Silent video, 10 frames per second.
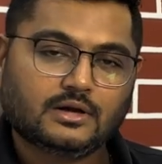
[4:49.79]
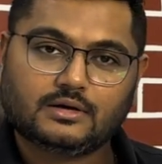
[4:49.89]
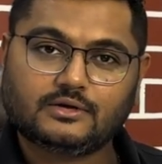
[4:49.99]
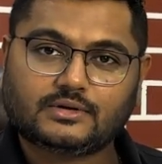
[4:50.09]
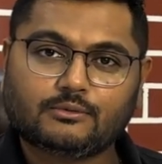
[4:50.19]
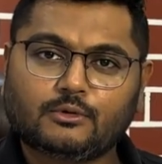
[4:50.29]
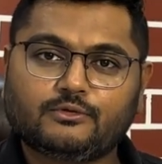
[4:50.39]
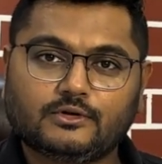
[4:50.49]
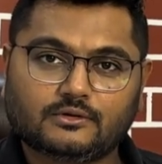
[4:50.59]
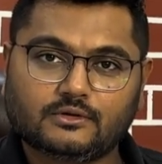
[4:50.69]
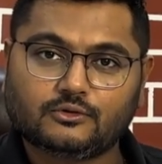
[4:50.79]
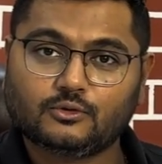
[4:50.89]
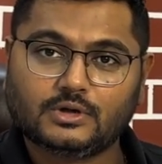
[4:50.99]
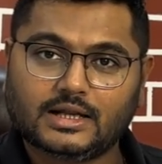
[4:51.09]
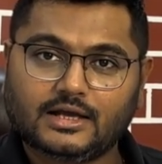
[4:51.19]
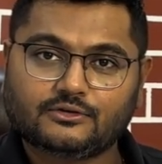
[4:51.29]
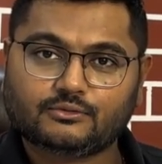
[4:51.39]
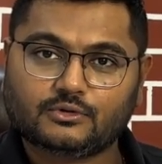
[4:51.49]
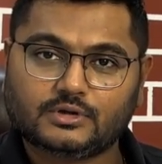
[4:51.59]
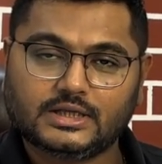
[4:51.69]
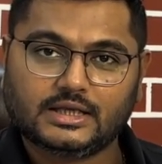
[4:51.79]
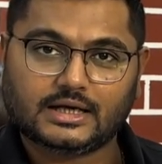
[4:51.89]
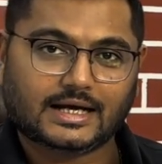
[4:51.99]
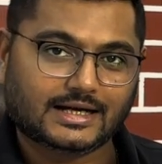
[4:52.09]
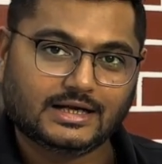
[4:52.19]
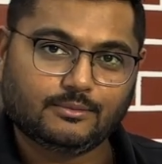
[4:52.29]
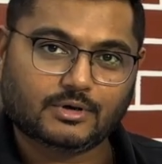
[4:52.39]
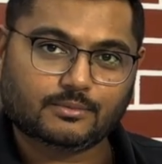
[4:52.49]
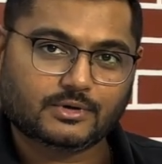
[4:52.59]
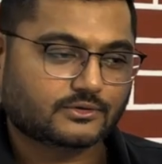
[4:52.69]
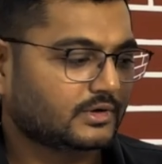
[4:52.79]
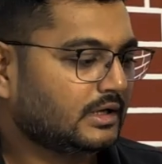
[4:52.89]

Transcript: This type of fixture is utilized for the R&D purpose,